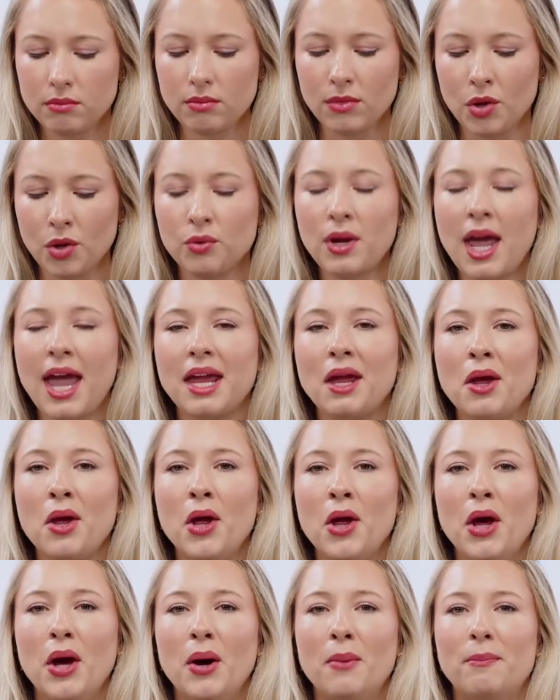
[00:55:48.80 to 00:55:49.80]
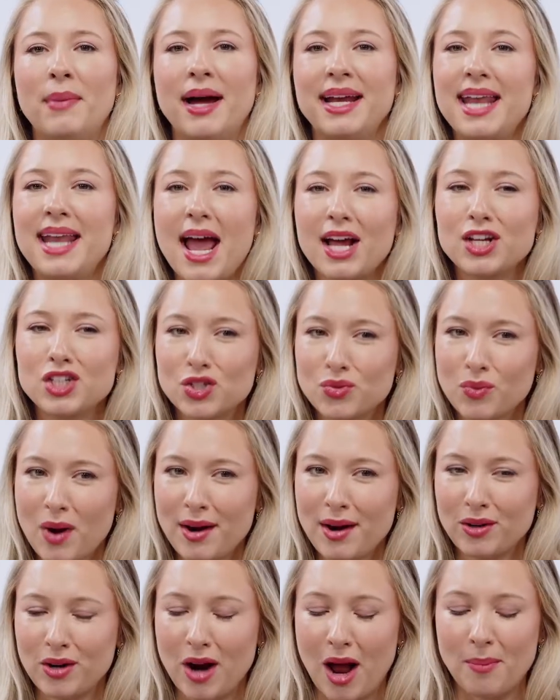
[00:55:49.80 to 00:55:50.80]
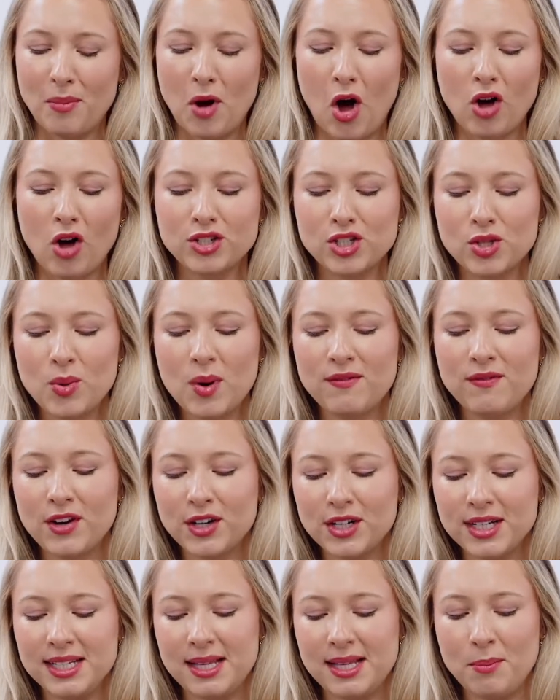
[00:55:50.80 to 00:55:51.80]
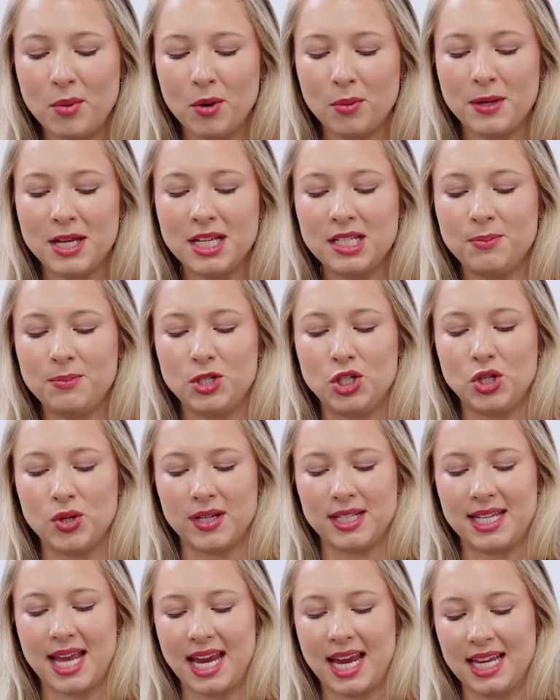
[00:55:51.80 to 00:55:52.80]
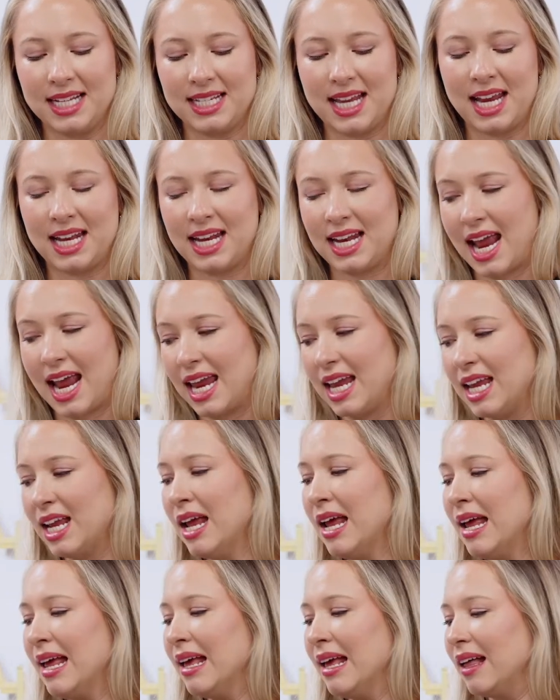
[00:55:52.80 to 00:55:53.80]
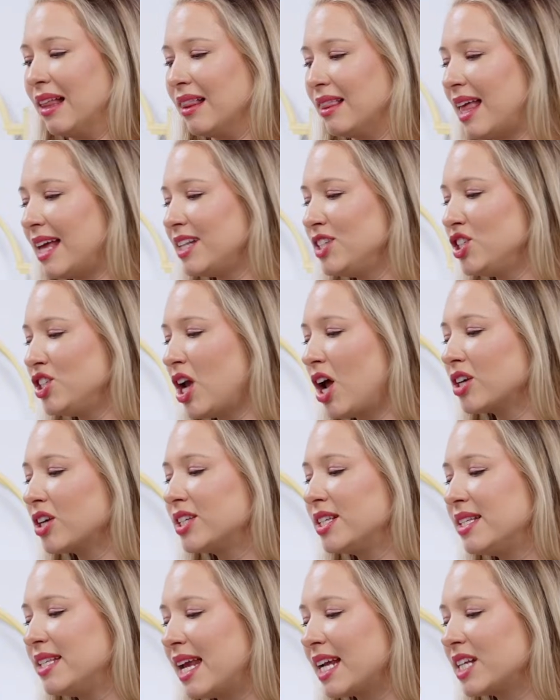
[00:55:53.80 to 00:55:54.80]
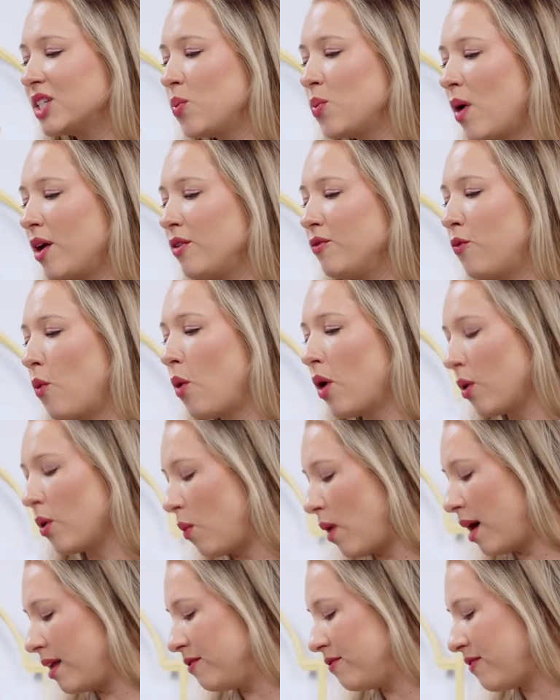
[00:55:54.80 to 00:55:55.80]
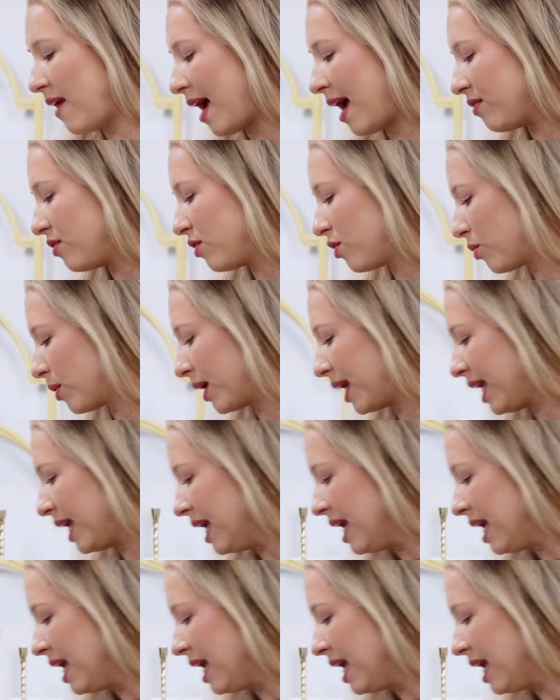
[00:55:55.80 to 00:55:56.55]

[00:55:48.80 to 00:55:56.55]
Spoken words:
Okay, my next runner-up, also a very simple piece, but you could take it day to night. Let's talk 614153.